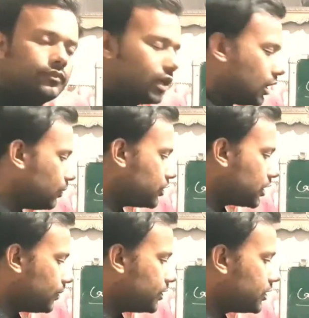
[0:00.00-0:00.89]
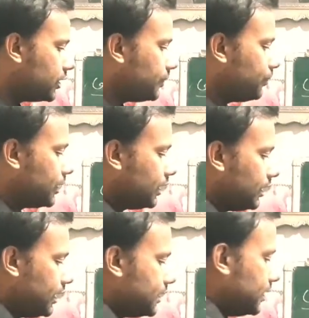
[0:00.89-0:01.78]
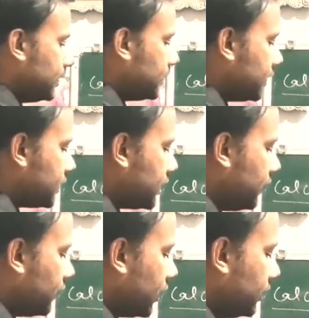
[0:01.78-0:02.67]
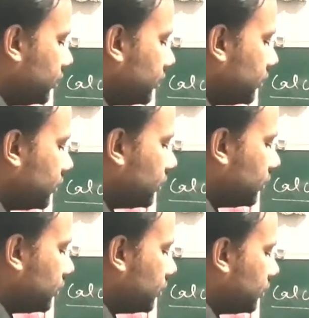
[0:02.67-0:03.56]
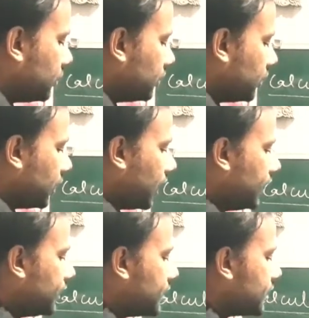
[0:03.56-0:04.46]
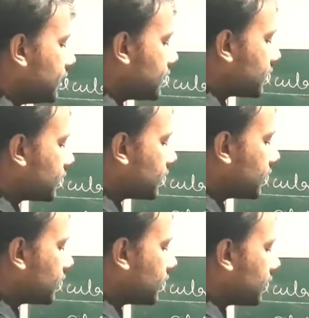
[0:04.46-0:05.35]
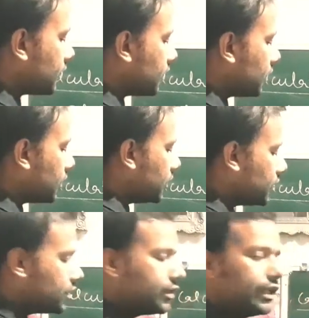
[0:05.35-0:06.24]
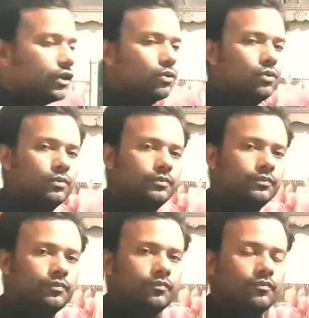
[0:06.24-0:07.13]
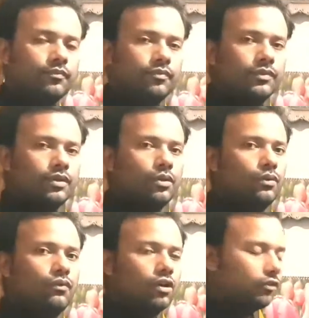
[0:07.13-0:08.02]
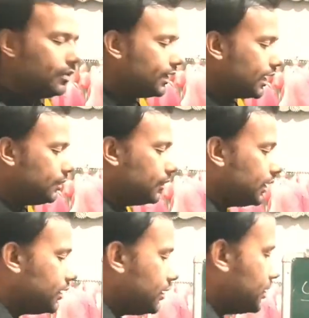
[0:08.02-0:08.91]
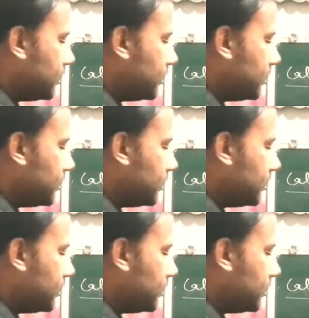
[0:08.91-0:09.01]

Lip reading: How much time is here? Let's say this is T1 and this is T2. What will be time then?